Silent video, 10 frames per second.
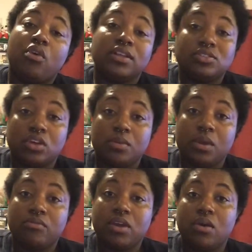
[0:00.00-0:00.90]
I started my
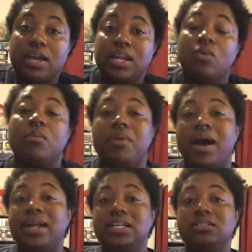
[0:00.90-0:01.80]
route, and I would
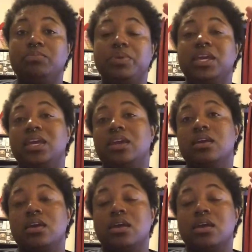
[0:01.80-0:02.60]
buy these big